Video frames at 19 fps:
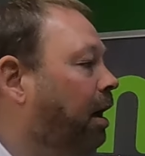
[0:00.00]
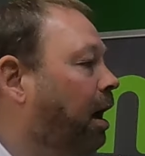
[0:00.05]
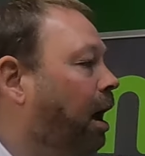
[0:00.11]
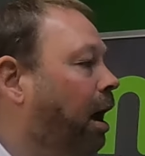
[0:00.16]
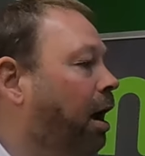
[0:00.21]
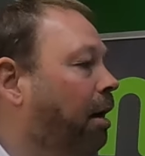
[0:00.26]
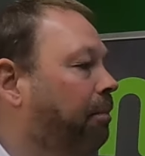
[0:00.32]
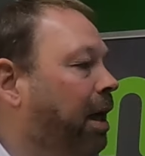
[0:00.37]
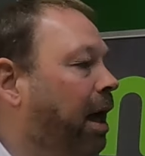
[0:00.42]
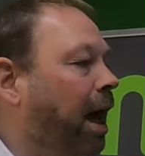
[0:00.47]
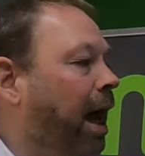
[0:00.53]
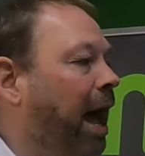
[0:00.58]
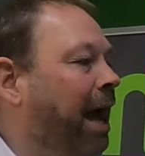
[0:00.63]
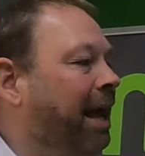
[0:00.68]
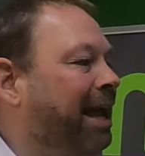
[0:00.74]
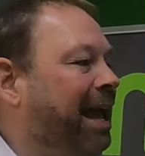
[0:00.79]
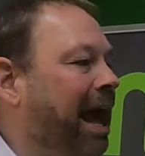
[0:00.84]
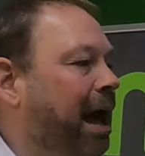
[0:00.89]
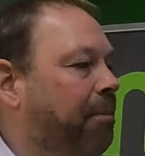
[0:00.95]

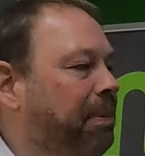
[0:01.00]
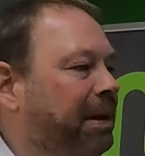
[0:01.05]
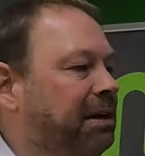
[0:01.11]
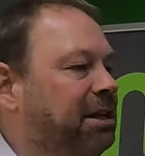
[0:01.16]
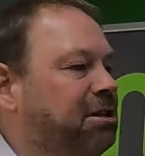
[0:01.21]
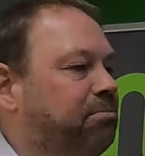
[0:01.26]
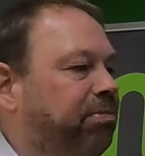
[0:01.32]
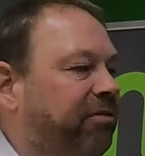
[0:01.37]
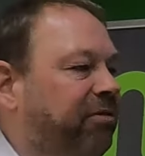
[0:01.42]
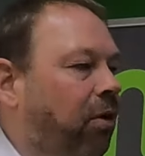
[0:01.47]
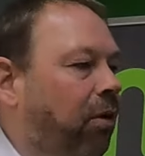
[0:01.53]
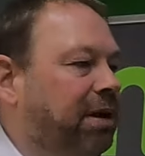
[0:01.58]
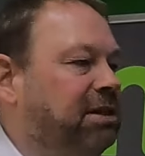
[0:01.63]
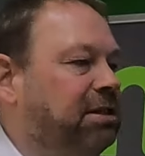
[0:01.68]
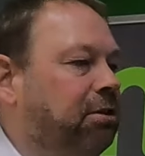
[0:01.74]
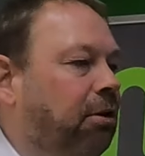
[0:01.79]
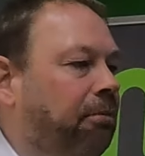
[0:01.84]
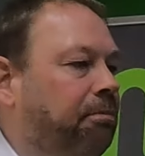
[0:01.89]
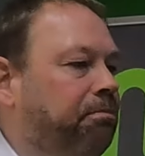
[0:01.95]
A cabin is
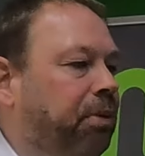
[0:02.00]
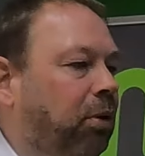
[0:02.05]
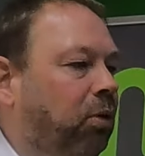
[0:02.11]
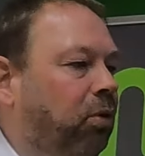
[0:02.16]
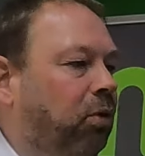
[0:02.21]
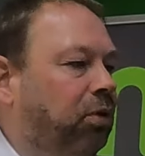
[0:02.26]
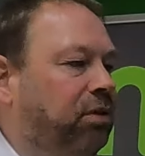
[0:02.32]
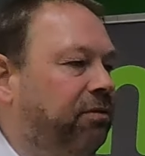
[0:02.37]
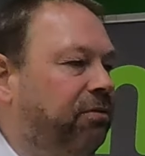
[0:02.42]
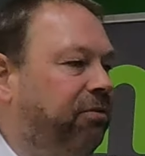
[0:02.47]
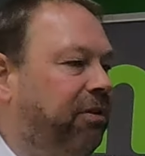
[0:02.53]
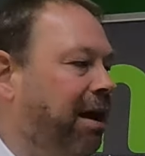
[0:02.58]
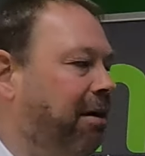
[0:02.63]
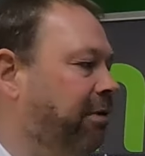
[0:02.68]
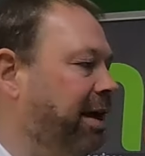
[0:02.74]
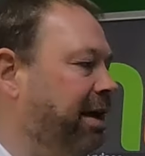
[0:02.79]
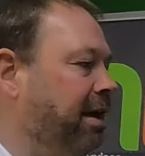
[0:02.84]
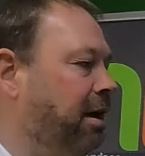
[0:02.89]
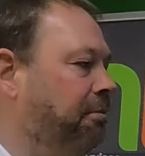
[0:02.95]
provided on board the
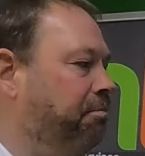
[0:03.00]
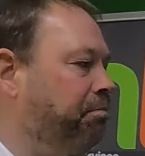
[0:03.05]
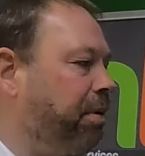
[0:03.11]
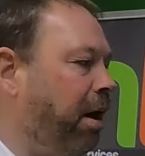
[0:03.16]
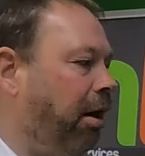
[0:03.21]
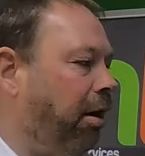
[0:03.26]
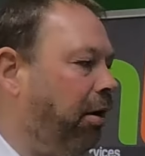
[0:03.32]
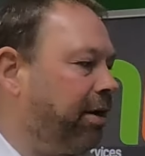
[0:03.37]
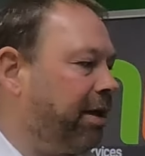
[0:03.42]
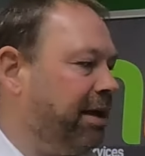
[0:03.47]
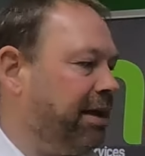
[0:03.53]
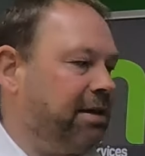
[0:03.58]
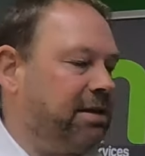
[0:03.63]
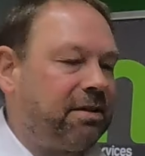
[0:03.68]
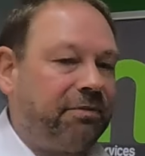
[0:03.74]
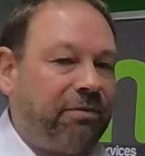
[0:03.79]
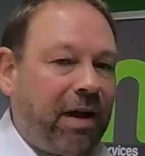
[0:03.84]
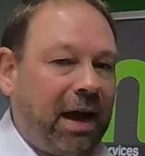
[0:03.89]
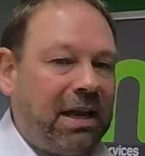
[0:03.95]
ferry and parking is
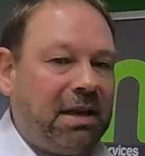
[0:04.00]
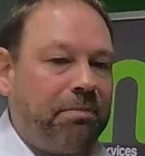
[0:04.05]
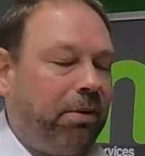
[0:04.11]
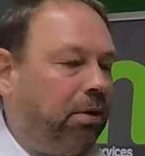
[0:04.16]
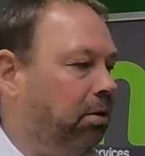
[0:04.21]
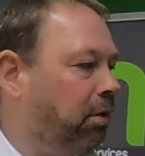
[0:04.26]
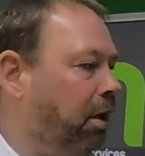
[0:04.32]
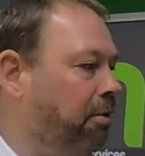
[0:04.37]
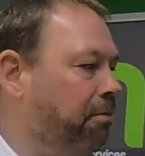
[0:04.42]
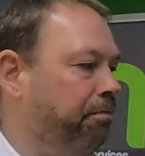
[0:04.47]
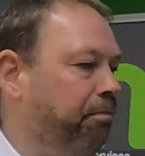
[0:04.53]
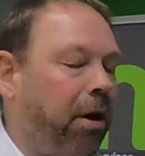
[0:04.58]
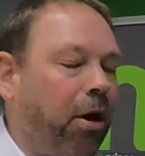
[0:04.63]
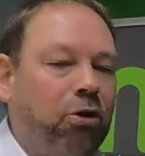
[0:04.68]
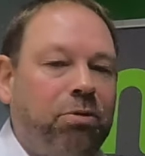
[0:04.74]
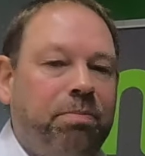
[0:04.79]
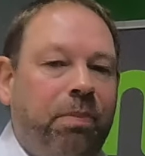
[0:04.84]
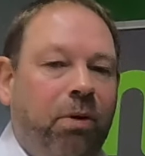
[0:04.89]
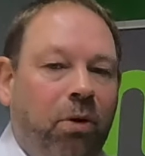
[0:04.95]
available at
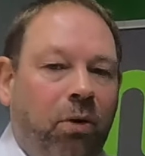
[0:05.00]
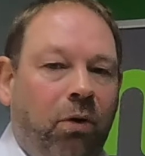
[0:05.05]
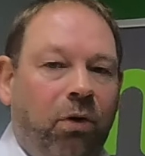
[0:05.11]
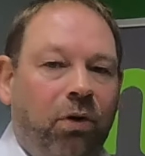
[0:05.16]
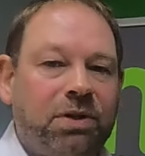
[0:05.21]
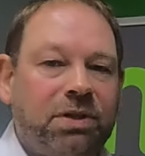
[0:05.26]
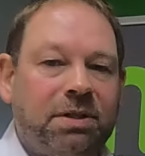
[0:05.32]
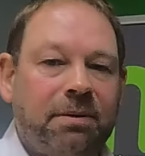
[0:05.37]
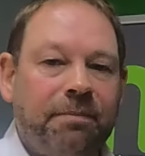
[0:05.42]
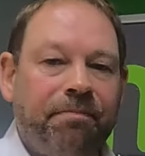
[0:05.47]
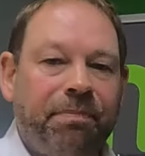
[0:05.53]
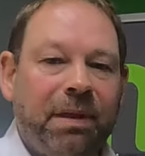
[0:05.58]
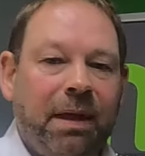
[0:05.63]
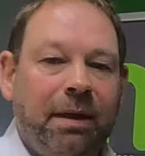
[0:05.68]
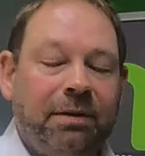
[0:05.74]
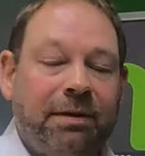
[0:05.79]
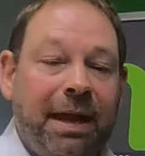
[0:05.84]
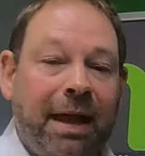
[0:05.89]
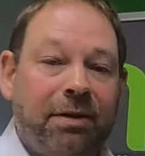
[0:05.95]
both ports.
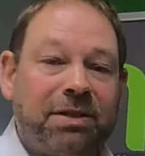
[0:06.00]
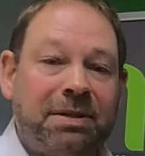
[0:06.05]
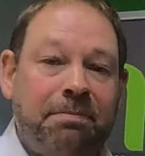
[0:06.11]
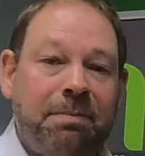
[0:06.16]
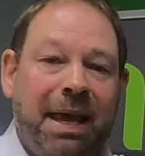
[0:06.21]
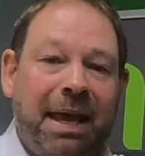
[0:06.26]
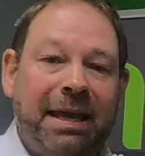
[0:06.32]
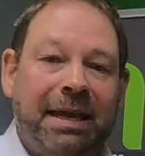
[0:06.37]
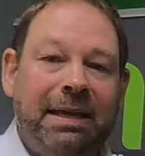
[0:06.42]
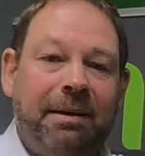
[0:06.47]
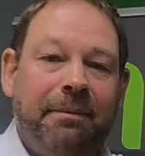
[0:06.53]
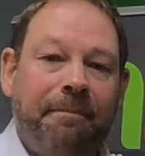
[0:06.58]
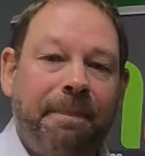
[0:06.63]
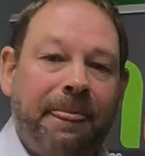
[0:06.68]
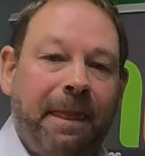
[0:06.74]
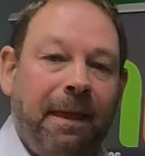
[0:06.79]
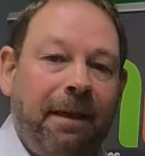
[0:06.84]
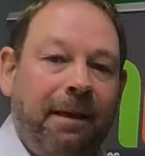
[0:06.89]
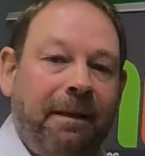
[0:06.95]
Now, to me,
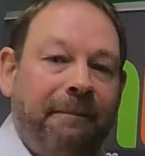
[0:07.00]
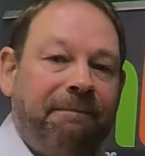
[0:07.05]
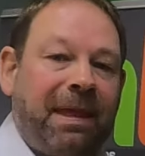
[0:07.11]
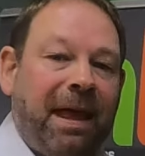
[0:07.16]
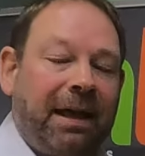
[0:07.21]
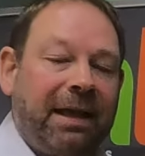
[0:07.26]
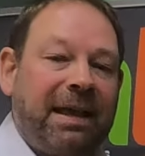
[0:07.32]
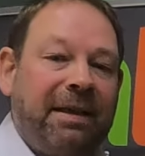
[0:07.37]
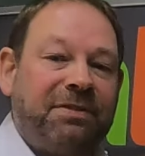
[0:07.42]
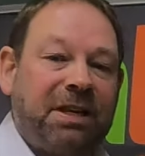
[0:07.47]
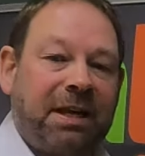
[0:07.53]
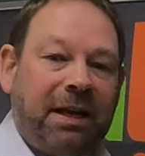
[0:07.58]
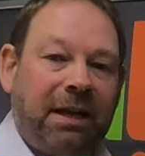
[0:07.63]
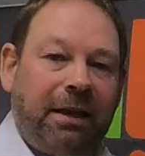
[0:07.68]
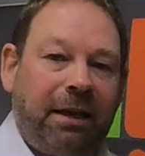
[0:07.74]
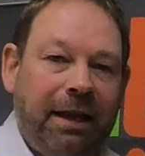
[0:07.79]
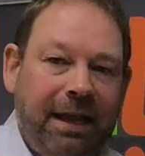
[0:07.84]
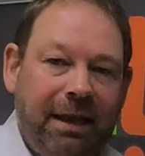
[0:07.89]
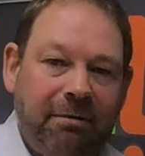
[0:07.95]
that gives a
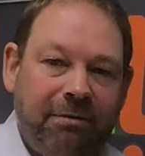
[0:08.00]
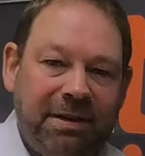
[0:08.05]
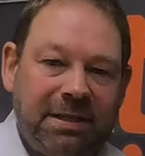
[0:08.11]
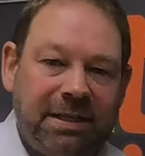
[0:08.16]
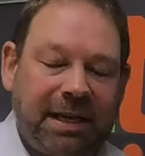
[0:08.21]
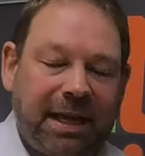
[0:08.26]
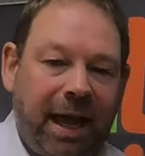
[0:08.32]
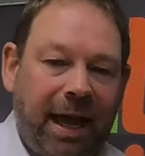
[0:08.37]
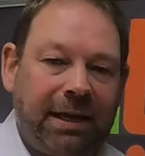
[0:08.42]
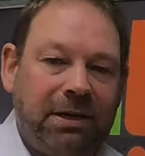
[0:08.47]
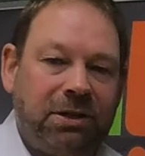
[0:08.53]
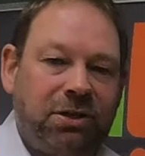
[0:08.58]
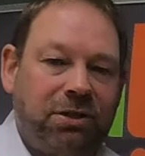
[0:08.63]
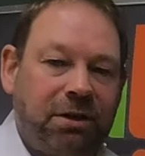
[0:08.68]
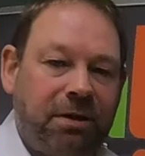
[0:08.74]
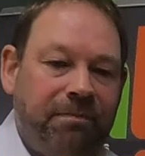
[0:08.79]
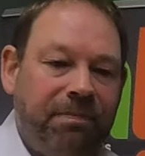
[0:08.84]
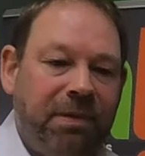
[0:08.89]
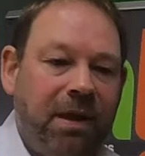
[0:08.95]
clear
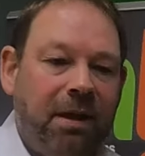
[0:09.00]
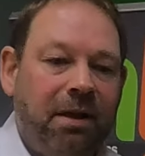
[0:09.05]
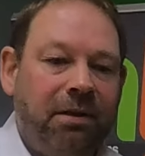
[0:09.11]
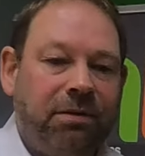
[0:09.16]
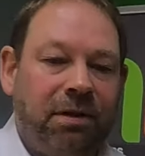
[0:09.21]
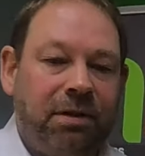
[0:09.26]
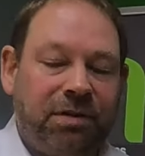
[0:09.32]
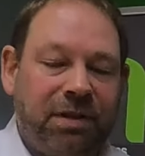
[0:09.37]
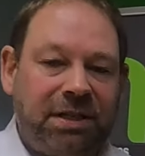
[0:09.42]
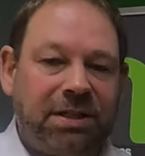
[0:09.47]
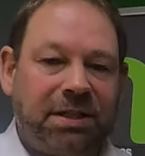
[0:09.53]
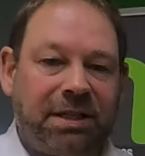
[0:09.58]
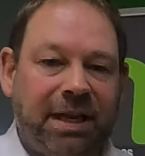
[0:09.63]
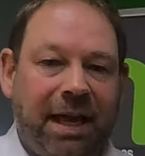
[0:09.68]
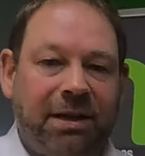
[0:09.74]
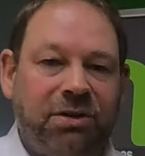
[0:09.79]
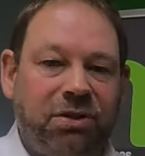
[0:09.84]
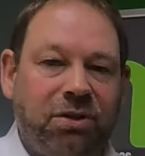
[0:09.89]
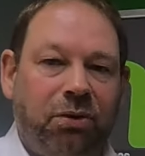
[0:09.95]
indication that this
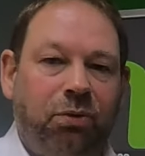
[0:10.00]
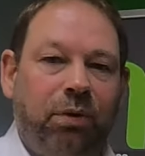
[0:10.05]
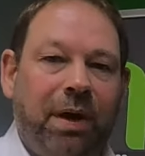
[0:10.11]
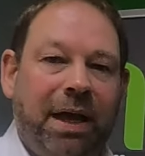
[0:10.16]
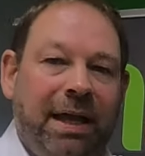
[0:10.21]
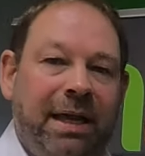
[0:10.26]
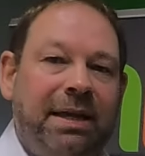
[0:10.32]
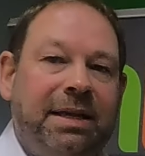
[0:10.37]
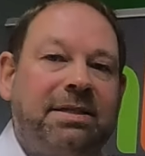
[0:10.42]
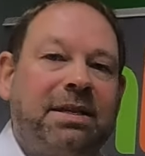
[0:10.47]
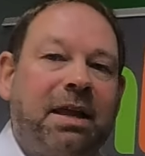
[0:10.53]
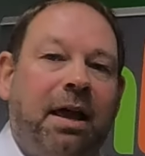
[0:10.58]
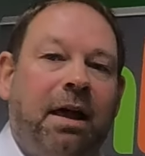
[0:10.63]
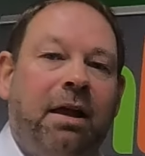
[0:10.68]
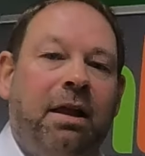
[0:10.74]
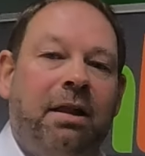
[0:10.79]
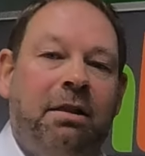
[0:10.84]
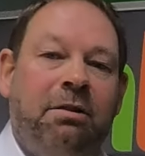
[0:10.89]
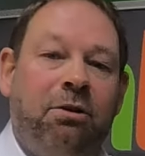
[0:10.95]
schedule is
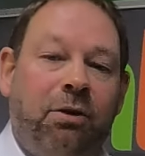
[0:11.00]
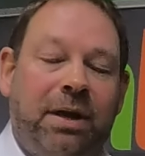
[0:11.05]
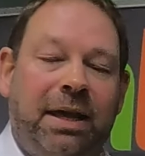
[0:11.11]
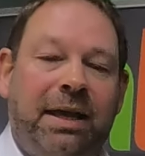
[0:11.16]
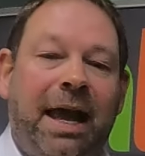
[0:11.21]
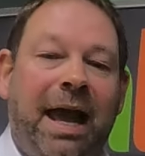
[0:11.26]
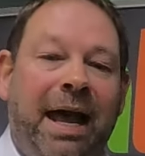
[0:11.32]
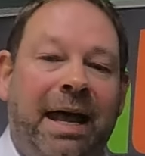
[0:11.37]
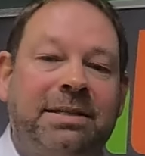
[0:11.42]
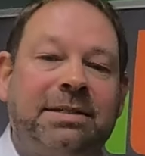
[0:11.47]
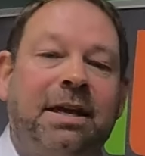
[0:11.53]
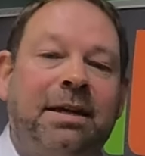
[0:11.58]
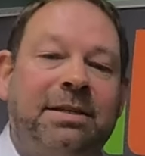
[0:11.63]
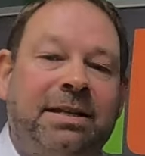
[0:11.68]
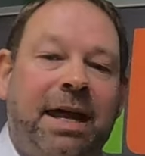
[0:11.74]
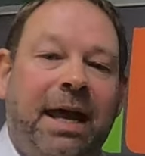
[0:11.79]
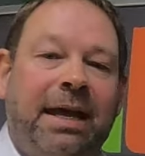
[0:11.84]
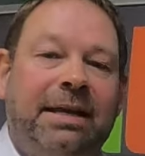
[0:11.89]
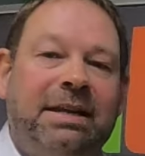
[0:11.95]
looking at a
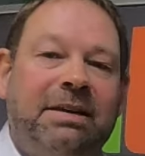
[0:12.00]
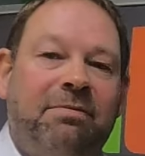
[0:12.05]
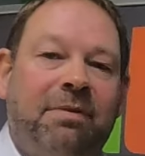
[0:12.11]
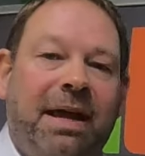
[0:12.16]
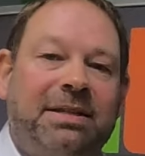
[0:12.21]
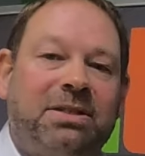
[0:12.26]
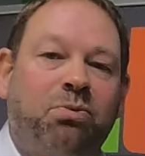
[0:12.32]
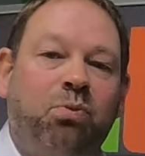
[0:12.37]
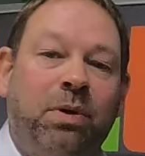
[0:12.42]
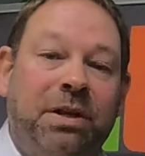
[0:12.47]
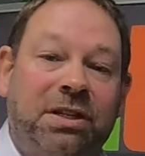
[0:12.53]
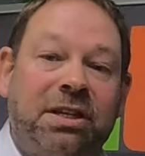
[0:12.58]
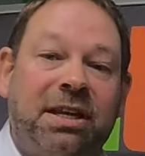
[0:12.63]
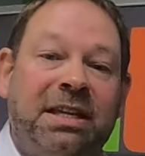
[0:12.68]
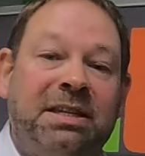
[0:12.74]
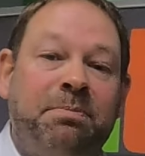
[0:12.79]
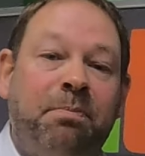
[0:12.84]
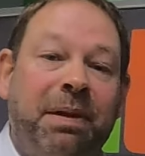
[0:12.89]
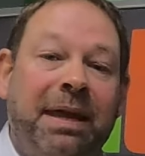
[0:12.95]
daily rest which
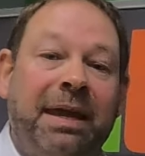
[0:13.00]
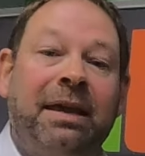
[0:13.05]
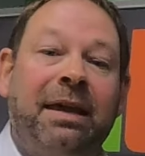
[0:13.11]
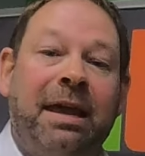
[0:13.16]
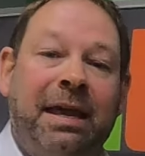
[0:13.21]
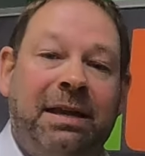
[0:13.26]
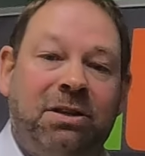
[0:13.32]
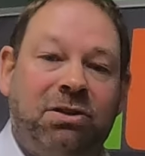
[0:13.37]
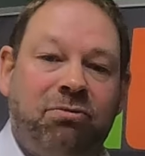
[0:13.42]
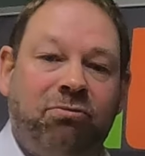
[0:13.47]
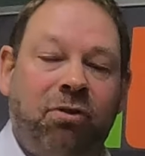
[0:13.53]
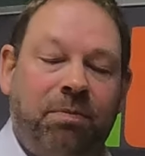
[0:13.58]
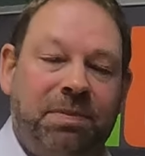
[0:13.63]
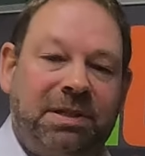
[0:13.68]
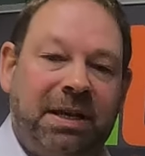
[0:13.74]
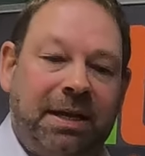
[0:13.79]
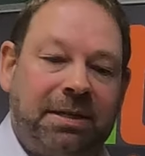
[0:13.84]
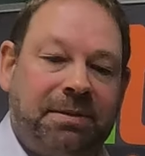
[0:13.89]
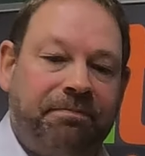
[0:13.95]
is being
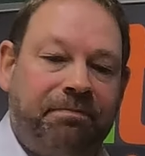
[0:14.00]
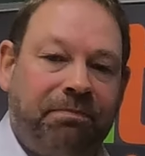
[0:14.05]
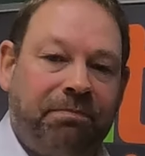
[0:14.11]
interrupted.